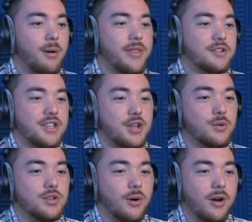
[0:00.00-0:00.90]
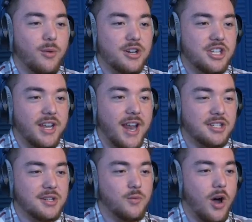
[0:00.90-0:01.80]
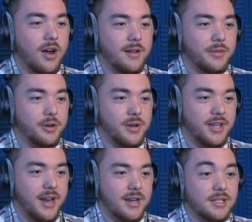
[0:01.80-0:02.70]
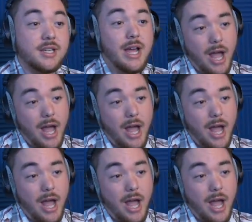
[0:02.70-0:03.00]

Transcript: there's a new door where she can actually walk on through and get us.